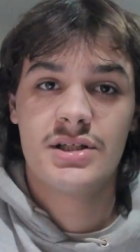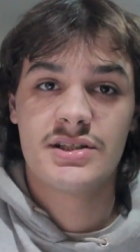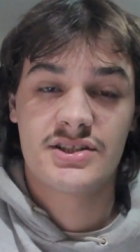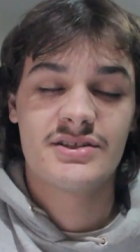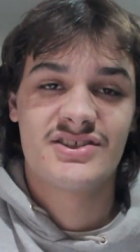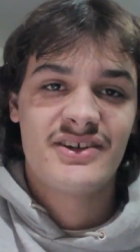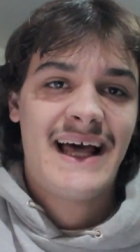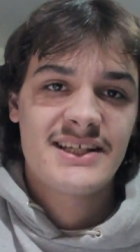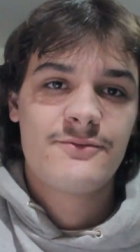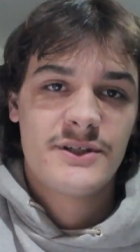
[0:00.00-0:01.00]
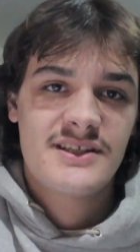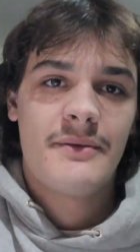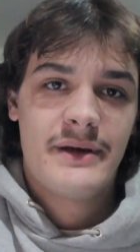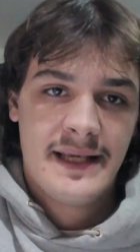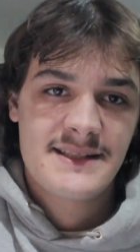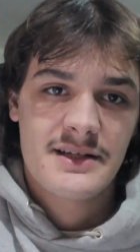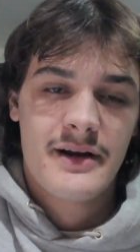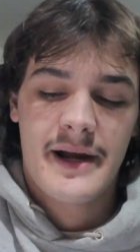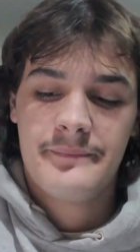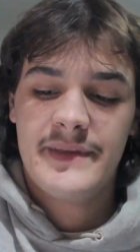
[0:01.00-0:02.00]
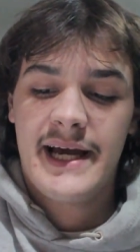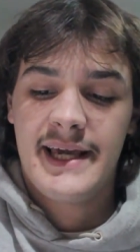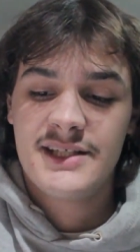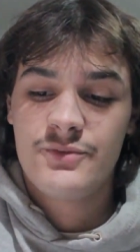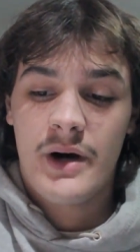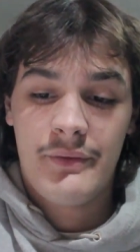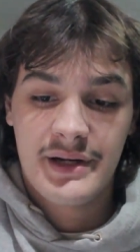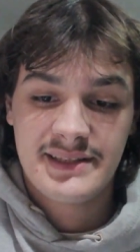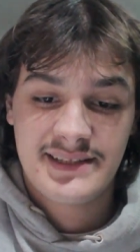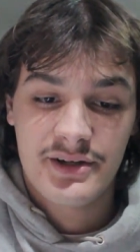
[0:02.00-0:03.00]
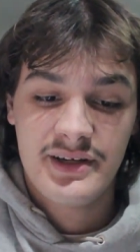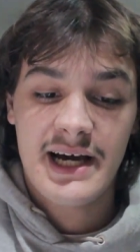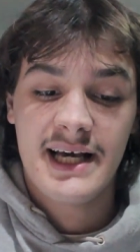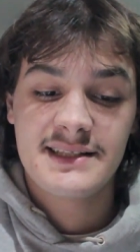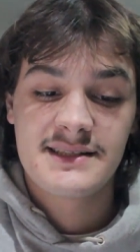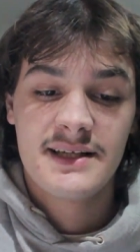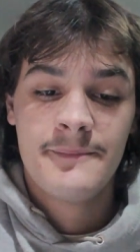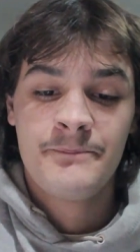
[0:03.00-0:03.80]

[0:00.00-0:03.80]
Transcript: So that's what's up with Instagram. That is what I wanted to tell you guys.